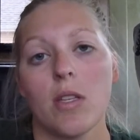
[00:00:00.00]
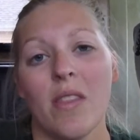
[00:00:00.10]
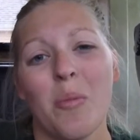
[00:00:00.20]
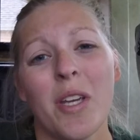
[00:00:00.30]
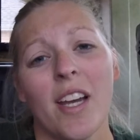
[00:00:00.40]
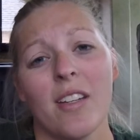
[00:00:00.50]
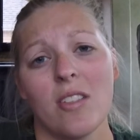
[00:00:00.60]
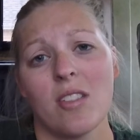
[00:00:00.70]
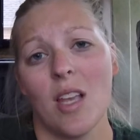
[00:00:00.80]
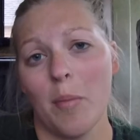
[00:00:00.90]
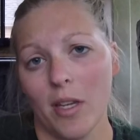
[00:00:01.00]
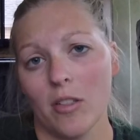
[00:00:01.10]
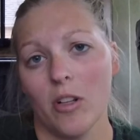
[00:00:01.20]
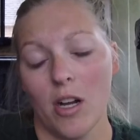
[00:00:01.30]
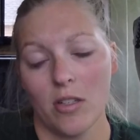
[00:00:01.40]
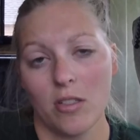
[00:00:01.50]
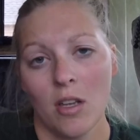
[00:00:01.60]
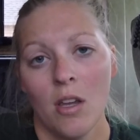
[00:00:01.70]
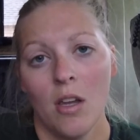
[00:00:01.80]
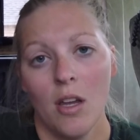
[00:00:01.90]
And then we got a semi-gloss
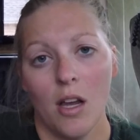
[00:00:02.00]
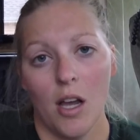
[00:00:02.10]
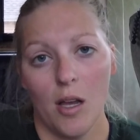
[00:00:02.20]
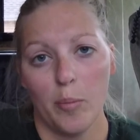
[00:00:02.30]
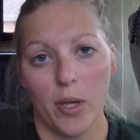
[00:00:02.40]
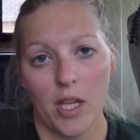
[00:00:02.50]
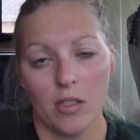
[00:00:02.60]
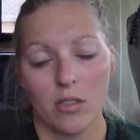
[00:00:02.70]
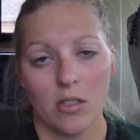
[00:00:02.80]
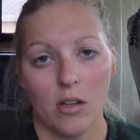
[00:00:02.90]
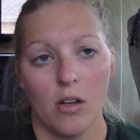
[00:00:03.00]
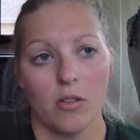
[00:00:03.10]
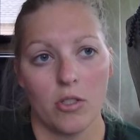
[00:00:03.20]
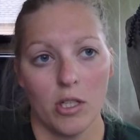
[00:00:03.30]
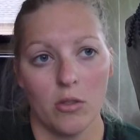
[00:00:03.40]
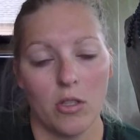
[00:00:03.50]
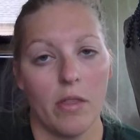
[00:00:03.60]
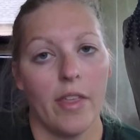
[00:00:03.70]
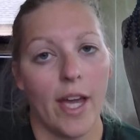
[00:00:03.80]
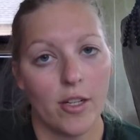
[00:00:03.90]
paint also, so
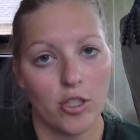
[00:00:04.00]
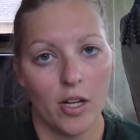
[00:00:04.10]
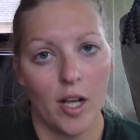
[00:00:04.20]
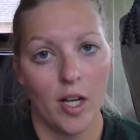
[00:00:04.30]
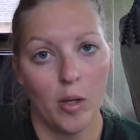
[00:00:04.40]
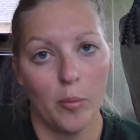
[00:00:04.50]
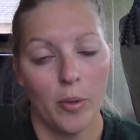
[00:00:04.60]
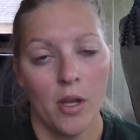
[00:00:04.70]
that should help